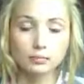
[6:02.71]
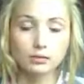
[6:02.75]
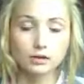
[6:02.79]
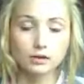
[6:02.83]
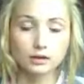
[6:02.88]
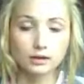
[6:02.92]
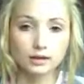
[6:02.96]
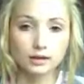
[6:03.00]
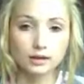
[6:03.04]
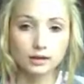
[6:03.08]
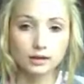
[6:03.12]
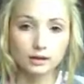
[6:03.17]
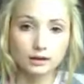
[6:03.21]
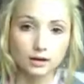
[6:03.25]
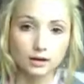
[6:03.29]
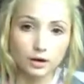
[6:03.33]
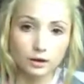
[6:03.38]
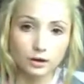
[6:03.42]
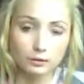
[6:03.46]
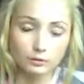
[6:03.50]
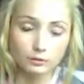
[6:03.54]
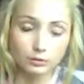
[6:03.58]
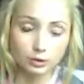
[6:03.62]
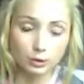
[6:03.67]
I breathe in
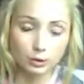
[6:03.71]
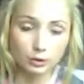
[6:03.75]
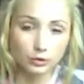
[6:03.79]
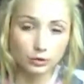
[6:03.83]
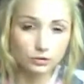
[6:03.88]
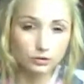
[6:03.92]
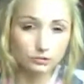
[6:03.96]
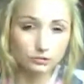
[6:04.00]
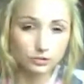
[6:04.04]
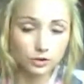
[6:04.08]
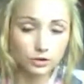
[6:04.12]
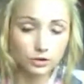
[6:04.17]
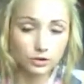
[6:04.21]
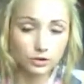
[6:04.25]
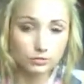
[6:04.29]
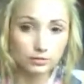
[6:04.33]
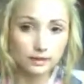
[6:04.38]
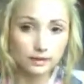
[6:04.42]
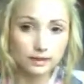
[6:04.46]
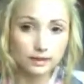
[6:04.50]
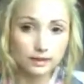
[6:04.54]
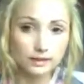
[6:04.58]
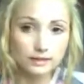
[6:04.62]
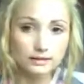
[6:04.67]
over a course of 2
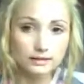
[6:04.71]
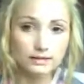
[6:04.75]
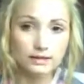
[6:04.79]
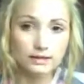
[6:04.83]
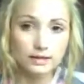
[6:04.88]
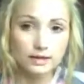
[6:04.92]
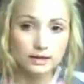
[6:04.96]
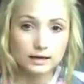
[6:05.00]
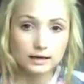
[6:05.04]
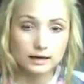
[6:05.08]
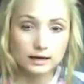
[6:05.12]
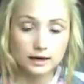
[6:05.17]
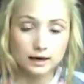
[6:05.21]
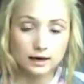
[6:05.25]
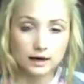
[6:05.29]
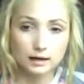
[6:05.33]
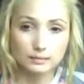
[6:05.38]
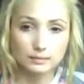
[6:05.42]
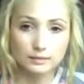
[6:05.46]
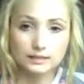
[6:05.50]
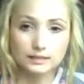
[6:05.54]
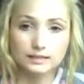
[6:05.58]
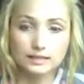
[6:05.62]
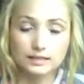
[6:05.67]
minutes.
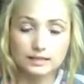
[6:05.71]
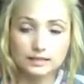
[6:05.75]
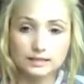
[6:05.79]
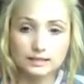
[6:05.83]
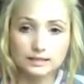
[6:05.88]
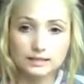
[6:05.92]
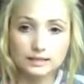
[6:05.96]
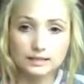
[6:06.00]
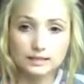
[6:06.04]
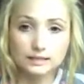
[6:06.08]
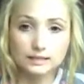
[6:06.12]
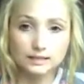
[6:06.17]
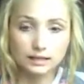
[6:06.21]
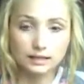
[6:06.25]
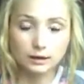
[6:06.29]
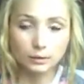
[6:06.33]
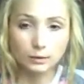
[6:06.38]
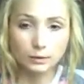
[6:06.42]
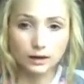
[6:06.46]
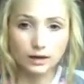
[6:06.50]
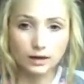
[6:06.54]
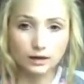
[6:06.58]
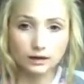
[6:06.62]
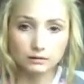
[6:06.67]
It's dead easy, dead
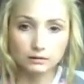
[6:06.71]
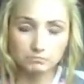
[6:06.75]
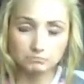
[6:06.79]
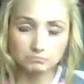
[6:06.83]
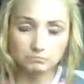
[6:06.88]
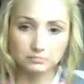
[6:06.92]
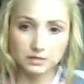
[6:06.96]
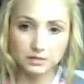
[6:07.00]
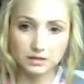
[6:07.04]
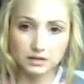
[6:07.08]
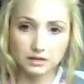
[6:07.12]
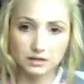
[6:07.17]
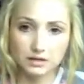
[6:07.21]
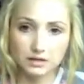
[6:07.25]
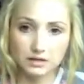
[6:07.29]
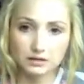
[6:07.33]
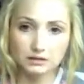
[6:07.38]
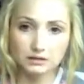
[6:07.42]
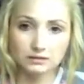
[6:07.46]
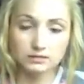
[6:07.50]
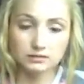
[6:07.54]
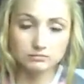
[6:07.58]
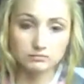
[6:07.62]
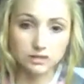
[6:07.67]
quick,
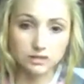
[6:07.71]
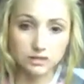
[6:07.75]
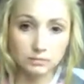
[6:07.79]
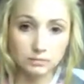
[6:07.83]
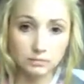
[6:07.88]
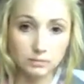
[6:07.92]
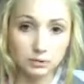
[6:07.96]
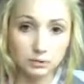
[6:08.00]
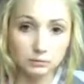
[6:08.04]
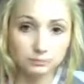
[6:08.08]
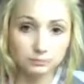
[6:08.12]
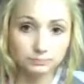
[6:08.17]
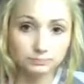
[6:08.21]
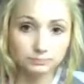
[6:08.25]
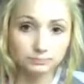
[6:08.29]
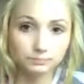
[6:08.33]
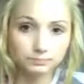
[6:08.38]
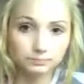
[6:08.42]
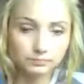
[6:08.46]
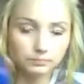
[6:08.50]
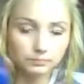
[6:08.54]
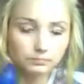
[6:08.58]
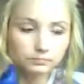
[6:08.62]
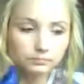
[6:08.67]
and simple.
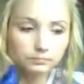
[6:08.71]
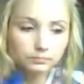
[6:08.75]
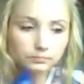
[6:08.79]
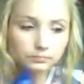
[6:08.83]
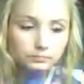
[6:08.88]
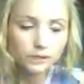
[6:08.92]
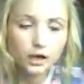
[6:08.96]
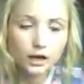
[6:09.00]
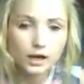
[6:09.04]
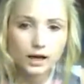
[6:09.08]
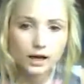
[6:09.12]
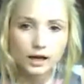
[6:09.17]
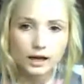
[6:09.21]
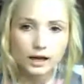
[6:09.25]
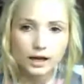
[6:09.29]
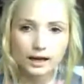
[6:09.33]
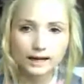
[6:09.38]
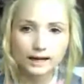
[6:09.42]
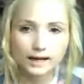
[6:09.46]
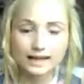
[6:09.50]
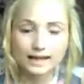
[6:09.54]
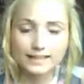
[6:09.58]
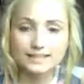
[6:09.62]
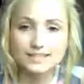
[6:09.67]

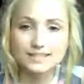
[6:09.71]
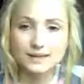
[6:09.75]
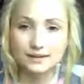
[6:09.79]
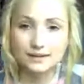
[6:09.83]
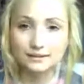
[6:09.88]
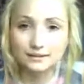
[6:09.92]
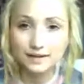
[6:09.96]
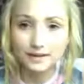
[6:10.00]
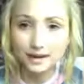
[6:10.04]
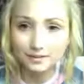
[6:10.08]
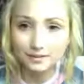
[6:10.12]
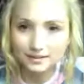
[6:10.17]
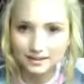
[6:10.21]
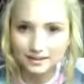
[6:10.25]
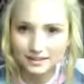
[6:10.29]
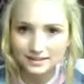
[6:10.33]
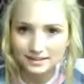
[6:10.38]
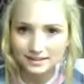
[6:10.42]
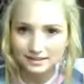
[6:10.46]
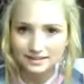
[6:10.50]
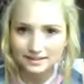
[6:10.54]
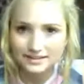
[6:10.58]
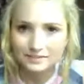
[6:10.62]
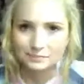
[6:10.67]
Okay, so now the
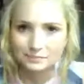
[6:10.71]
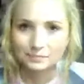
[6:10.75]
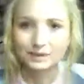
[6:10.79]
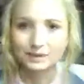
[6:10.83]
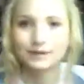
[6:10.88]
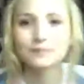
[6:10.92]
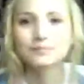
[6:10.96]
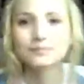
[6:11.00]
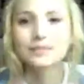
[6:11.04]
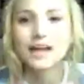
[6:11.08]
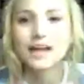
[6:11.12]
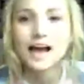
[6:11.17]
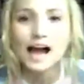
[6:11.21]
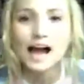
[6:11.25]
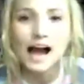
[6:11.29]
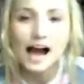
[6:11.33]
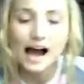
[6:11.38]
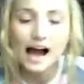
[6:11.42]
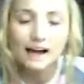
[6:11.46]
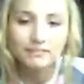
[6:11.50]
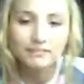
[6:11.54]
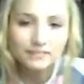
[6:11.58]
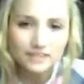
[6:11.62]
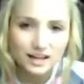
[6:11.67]
exciting bit.
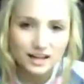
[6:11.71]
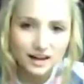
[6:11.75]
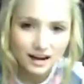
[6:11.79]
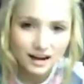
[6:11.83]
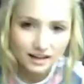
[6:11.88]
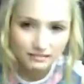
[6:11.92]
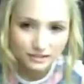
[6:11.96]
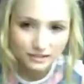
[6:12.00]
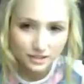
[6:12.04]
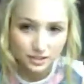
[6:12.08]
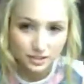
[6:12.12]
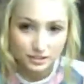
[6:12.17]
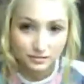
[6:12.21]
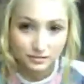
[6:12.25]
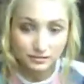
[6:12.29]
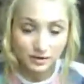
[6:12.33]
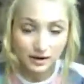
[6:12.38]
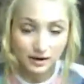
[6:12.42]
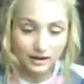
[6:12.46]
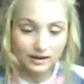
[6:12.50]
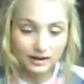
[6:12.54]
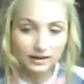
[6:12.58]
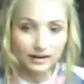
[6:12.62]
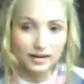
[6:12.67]
After I've done
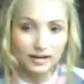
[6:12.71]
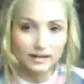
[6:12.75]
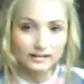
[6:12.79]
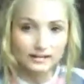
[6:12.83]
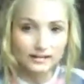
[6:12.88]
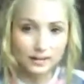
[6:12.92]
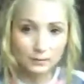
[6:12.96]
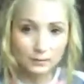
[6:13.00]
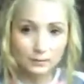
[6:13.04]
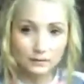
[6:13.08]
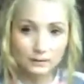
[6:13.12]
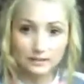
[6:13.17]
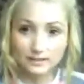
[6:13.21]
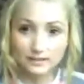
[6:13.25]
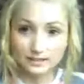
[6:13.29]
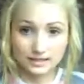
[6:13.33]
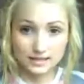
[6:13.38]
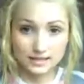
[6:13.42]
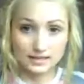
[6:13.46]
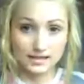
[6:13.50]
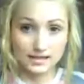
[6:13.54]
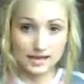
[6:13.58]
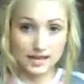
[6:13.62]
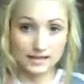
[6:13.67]
my tablets,
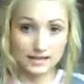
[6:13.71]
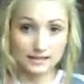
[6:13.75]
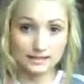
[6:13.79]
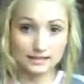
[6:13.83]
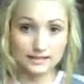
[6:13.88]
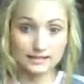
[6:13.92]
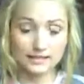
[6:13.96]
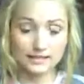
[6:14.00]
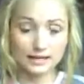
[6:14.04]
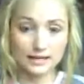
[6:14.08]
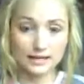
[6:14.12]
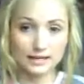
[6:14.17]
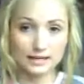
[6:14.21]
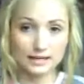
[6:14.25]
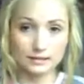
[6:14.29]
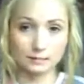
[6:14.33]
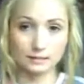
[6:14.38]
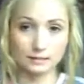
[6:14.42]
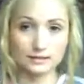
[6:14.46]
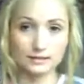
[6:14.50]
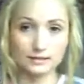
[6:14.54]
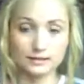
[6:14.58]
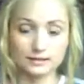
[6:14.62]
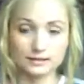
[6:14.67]
inhalers, and
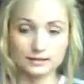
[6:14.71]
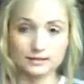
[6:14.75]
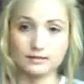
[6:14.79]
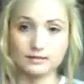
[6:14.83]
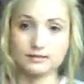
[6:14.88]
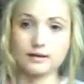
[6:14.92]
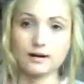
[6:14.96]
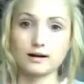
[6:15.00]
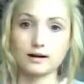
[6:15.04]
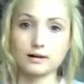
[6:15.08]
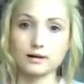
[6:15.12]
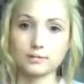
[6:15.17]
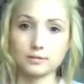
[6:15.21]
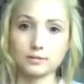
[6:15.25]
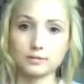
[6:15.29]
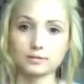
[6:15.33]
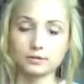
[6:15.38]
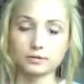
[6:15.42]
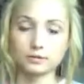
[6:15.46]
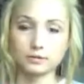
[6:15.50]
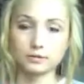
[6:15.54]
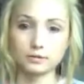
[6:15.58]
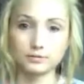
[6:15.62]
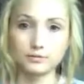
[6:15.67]
nebulizer, I
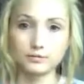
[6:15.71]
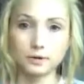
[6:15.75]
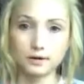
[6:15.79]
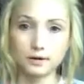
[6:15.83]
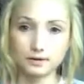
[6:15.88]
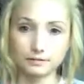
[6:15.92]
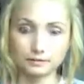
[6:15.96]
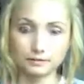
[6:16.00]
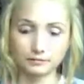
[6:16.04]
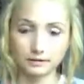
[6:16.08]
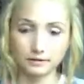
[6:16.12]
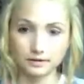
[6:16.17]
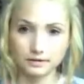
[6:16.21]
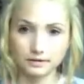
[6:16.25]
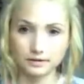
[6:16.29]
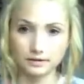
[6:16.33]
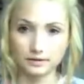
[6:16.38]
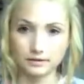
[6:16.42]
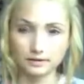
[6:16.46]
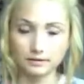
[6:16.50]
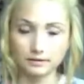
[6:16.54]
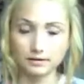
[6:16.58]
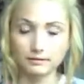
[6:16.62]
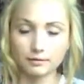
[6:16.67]
move on to my
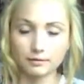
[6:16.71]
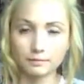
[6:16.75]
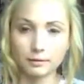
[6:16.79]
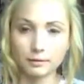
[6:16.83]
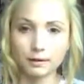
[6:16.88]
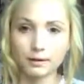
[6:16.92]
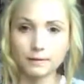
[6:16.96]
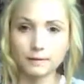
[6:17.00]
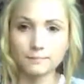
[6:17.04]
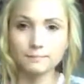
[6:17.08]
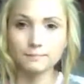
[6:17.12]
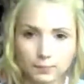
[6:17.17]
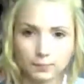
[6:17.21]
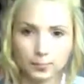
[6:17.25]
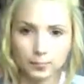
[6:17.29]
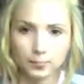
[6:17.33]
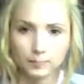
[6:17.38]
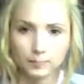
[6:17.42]
physiotherapy.